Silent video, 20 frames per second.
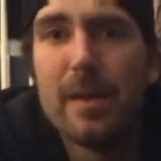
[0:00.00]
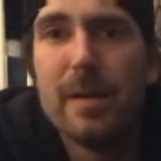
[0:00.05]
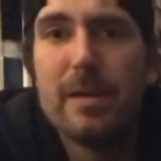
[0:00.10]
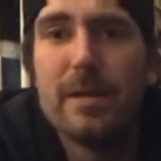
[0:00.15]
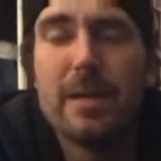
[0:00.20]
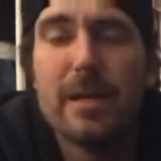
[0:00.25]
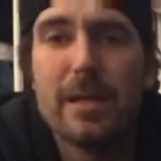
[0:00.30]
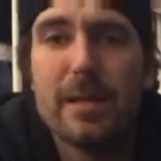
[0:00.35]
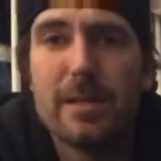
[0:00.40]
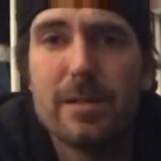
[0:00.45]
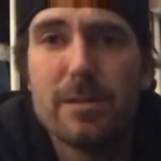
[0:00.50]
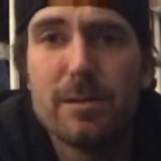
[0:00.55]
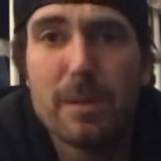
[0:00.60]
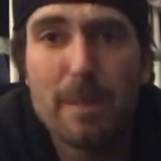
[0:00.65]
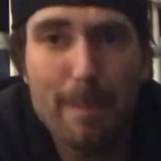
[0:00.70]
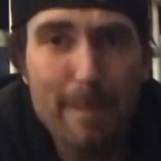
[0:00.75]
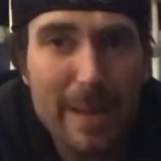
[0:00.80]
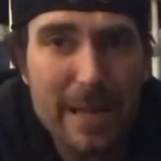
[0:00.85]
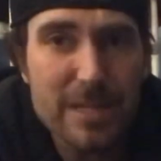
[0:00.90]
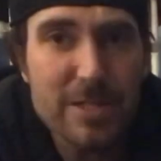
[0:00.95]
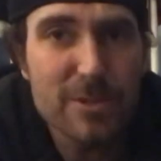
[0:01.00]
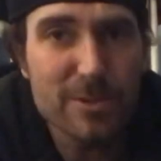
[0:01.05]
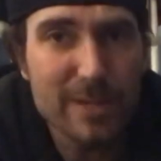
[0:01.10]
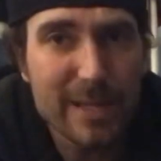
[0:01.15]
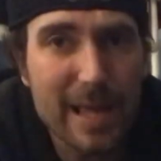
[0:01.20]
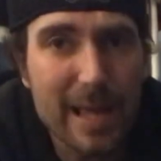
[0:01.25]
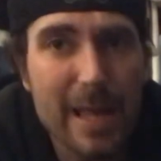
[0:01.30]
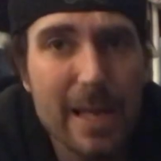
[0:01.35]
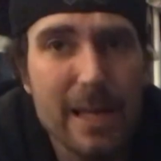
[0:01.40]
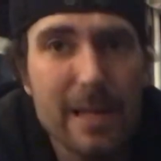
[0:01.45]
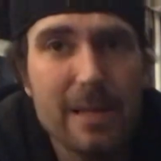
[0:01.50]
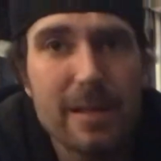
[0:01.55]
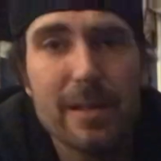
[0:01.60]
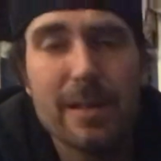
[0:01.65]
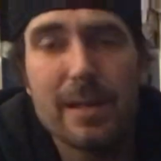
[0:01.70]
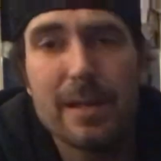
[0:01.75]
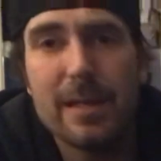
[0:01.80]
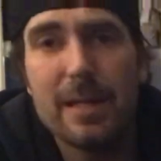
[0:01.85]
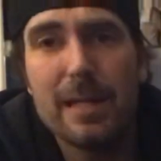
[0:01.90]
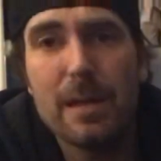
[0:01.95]
You can do the best you can,
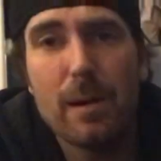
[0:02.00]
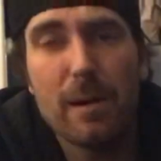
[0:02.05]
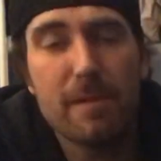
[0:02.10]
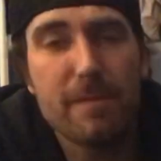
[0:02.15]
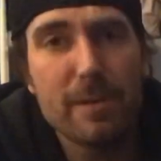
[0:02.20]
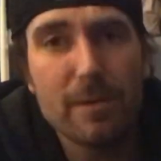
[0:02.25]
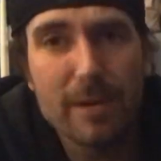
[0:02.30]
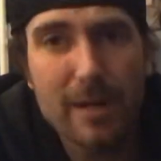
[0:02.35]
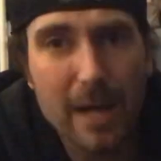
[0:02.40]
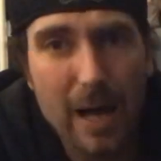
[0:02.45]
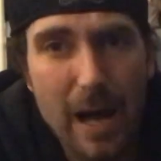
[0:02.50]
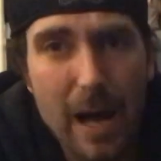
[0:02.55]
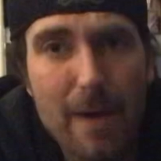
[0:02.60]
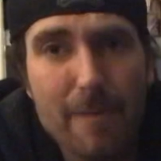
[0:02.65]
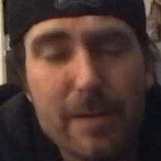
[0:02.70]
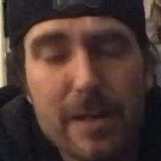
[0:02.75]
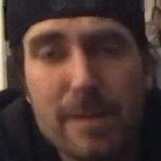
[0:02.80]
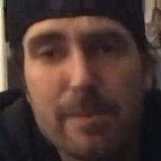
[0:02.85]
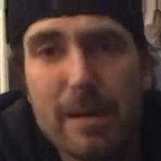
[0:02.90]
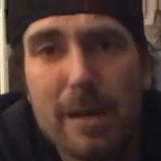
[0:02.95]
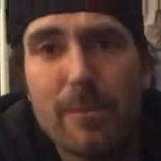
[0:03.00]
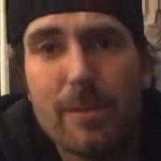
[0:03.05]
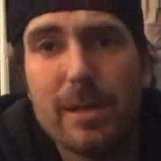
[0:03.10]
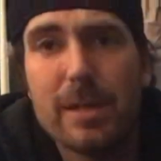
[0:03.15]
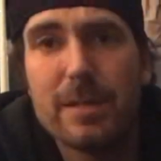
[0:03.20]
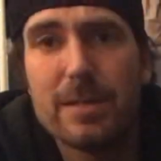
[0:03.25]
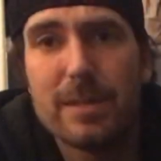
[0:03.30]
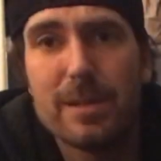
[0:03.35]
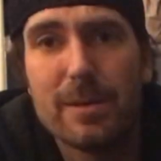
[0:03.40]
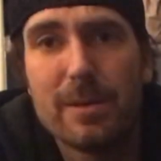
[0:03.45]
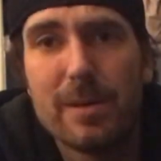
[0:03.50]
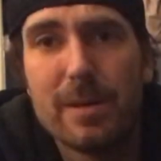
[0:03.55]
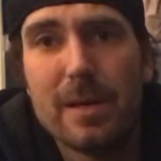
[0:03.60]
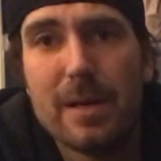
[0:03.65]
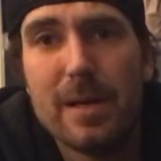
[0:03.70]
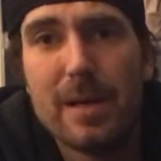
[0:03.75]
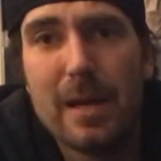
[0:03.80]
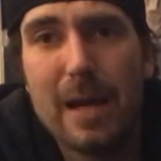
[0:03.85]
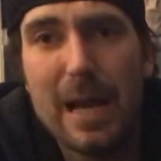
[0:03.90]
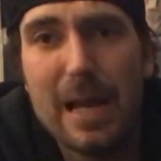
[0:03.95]
you know, and feel confident about what you do.
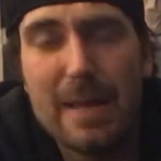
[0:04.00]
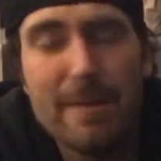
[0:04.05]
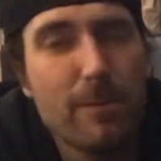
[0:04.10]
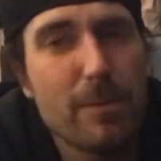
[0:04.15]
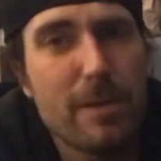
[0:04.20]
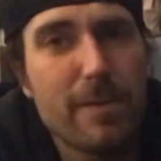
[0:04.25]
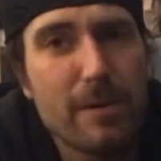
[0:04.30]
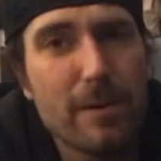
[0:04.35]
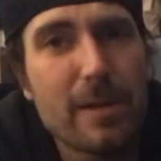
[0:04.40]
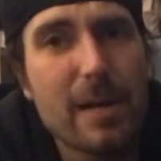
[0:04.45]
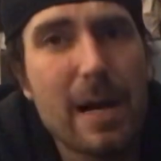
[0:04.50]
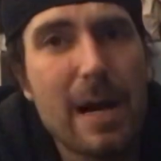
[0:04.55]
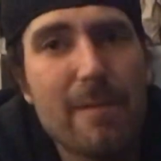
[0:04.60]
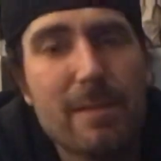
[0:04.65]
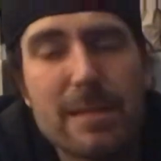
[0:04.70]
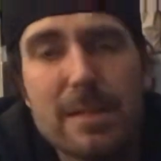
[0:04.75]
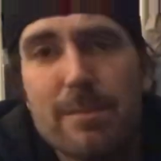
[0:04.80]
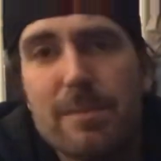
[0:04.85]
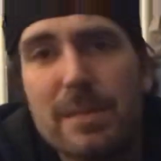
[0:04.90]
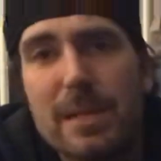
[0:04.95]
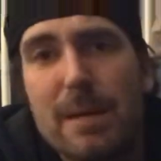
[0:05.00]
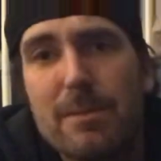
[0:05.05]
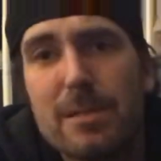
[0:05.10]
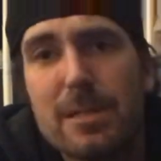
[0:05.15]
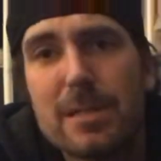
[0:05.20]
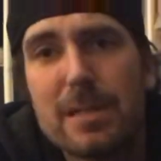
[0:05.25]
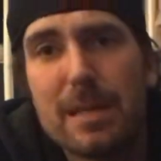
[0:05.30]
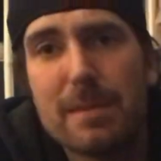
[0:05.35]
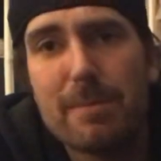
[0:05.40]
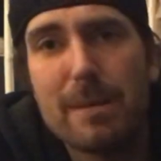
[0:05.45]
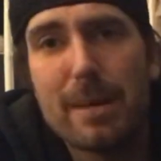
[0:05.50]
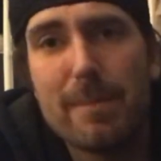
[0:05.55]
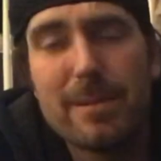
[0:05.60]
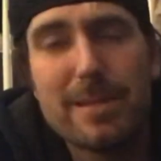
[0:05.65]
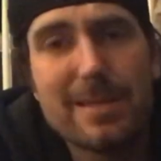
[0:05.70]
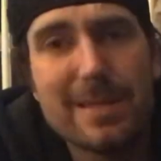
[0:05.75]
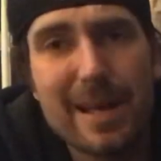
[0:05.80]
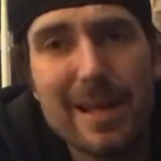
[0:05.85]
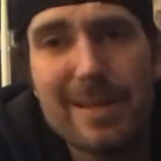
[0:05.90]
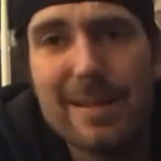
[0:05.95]
And even when you feel confident, sometimes you slip up.
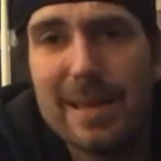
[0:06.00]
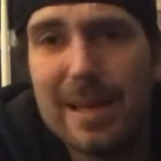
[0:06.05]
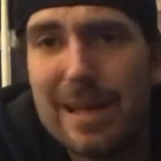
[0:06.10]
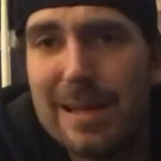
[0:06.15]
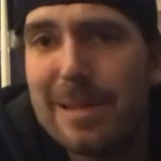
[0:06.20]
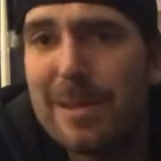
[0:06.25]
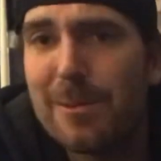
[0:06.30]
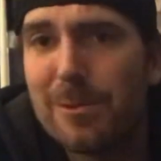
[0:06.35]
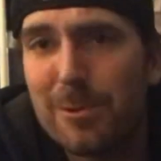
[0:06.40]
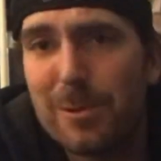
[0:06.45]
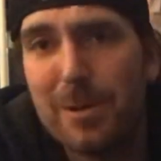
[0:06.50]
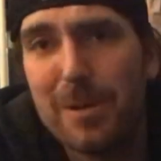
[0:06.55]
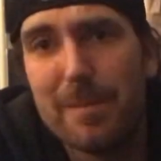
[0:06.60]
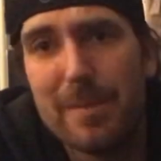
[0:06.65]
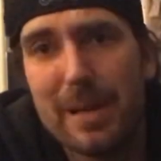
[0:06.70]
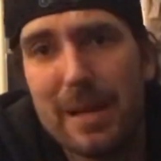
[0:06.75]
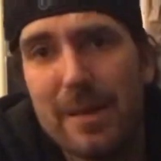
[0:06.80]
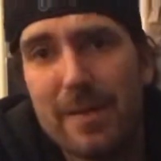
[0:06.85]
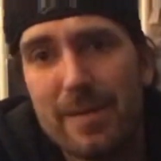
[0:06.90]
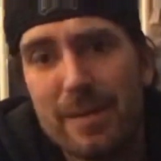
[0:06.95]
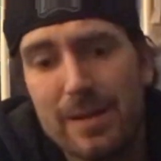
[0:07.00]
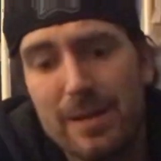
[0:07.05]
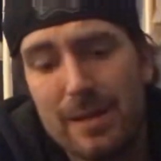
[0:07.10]
It's not the end of the world, man.